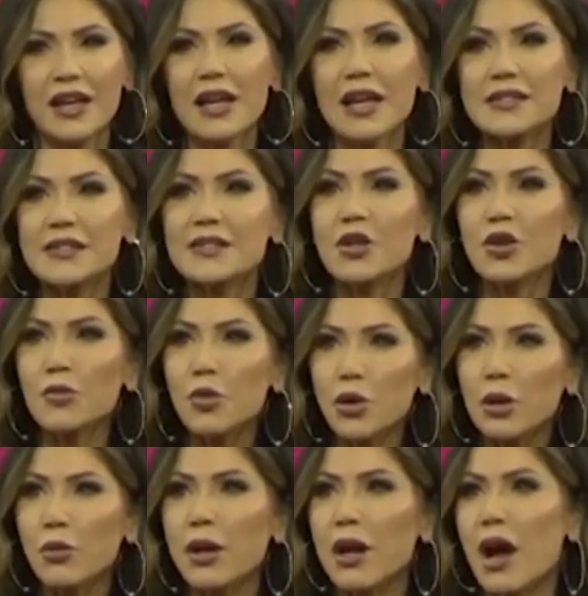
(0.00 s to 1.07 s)
And as the
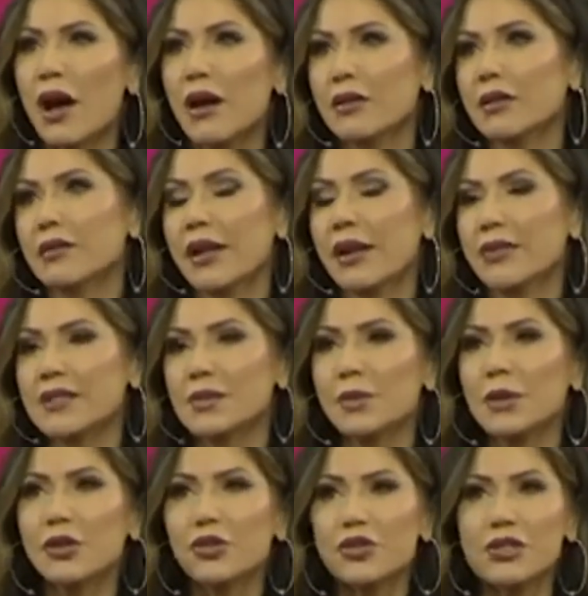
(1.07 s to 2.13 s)
ceremony went on and the
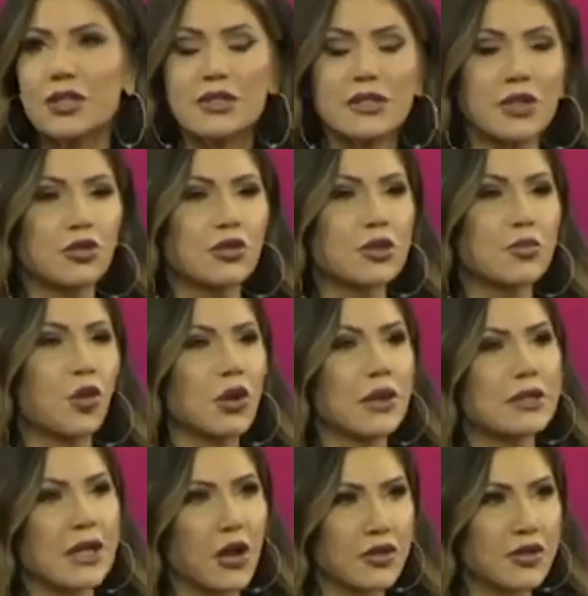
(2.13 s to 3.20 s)
speakers continued to
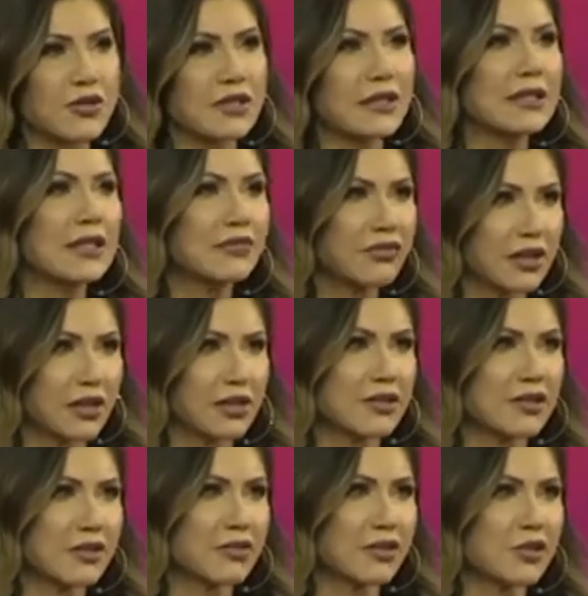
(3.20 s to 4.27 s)
point out the
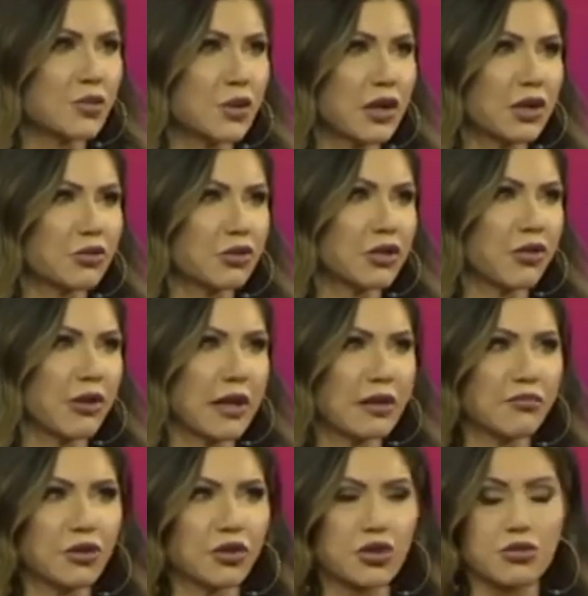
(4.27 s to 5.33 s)
significance of this 100-year
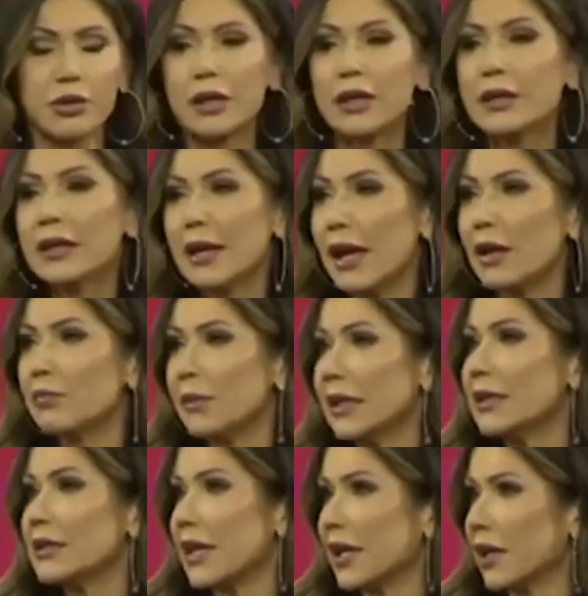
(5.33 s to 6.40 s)
anniversary and
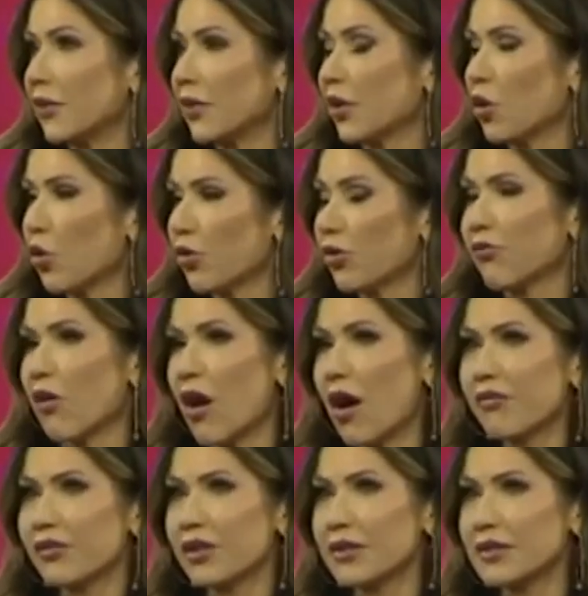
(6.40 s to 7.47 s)
me taking the oath of
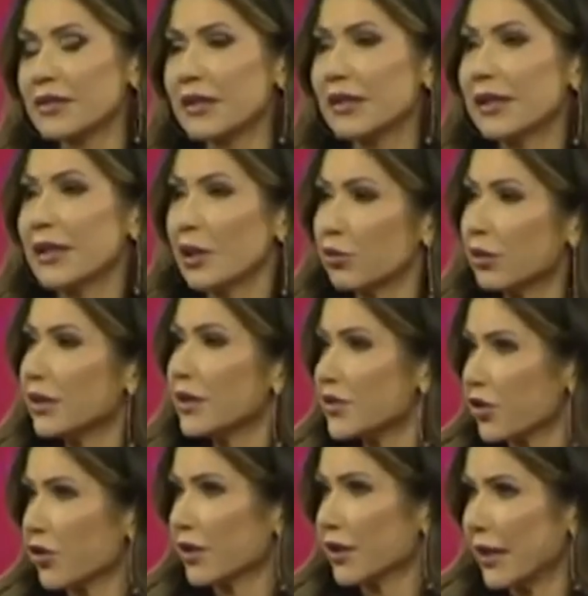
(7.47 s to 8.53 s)
office, it really
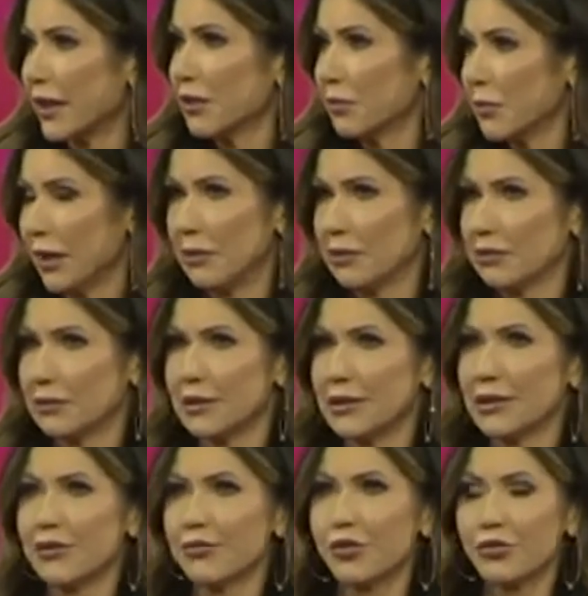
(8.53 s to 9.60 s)
started to hit me.
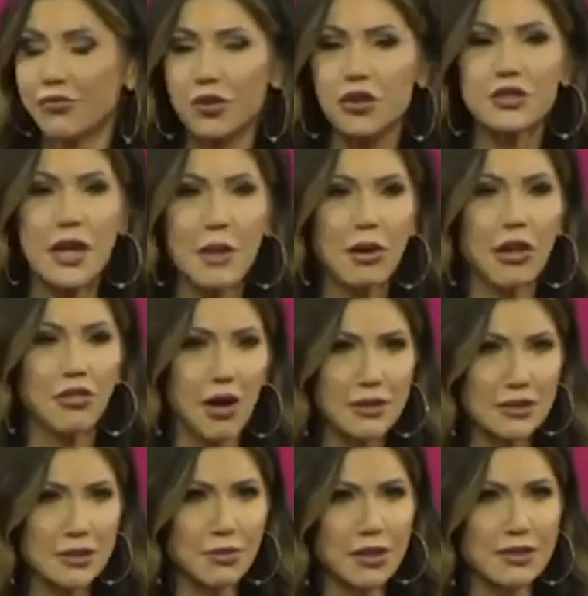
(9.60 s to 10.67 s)
For the first time, I
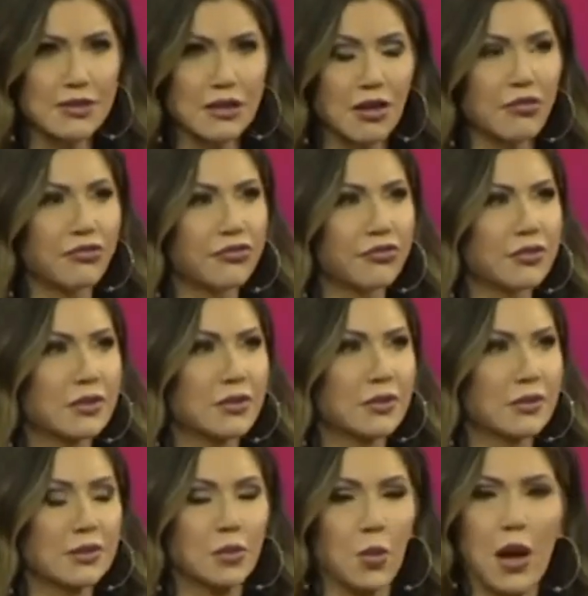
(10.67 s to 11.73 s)
thought to myself,
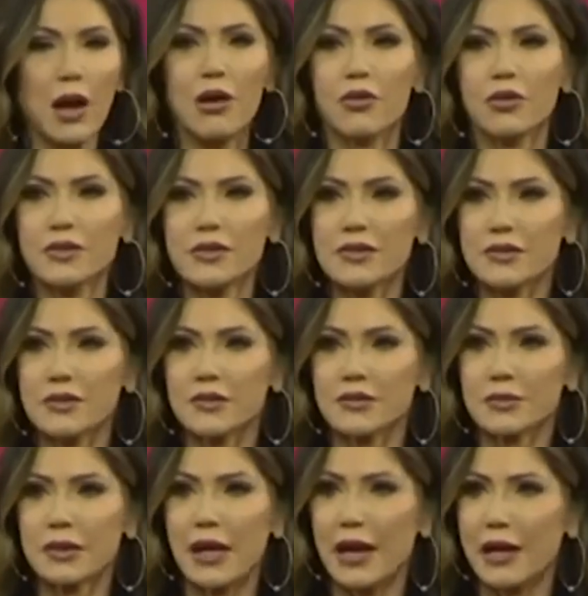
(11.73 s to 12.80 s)
wow, this is
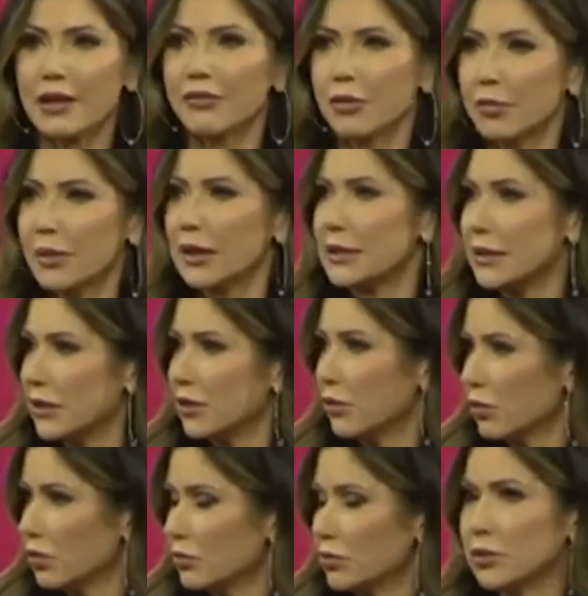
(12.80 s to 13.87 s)
kind of a big
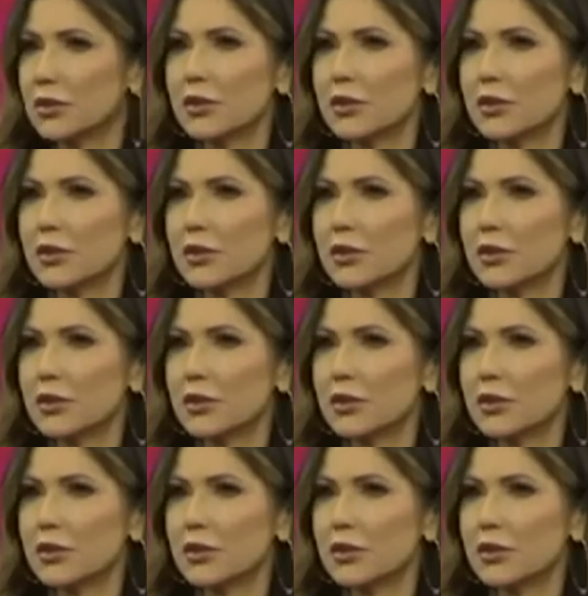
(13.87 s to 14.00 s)
deal.